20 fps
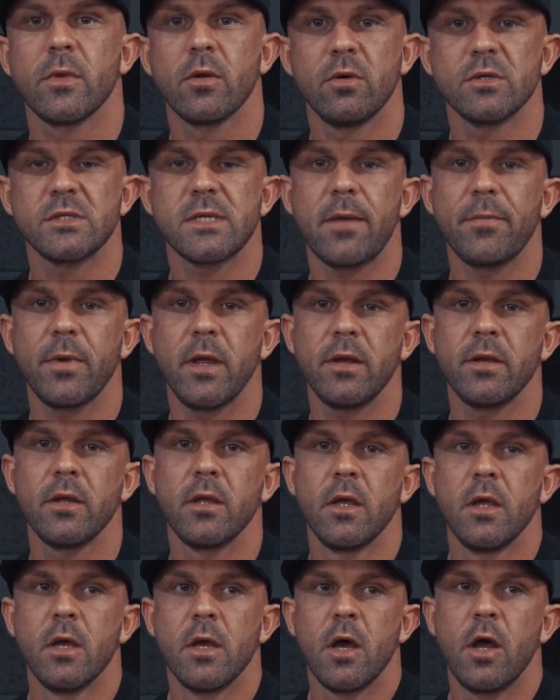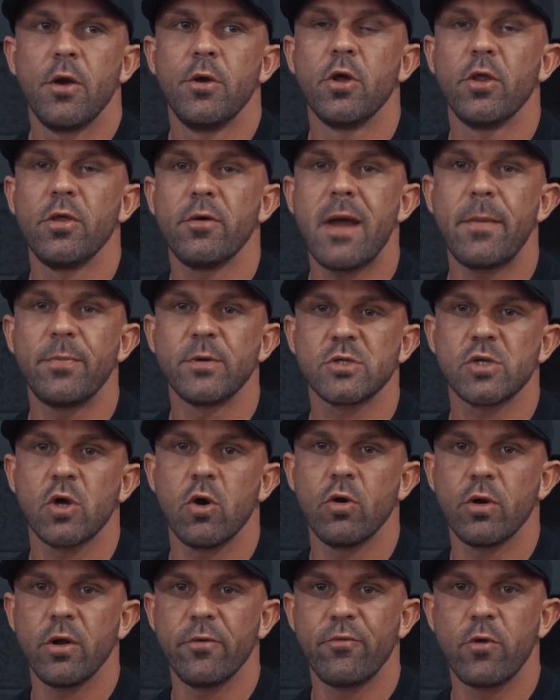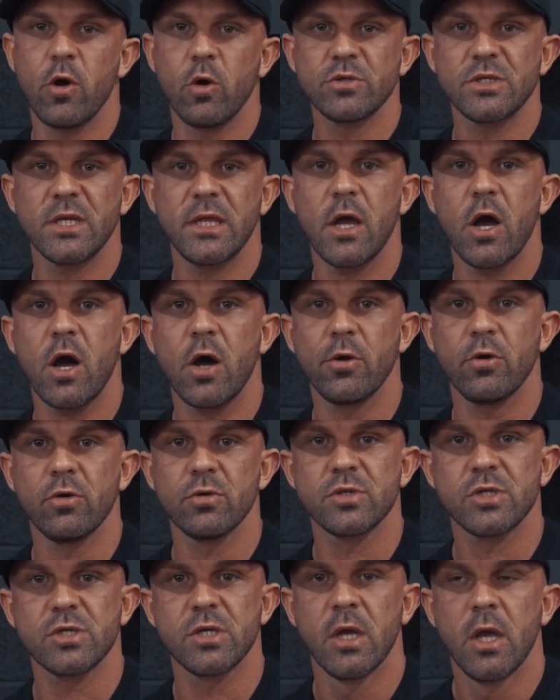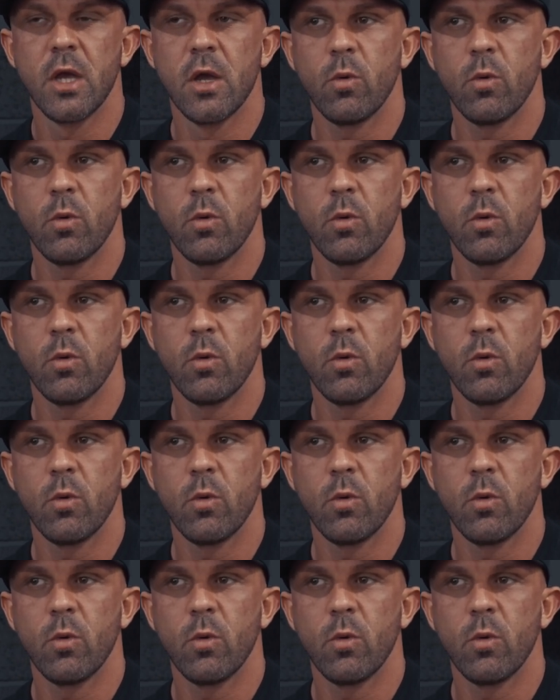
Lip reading: what's happening? Another episode of Road to the Arnolds.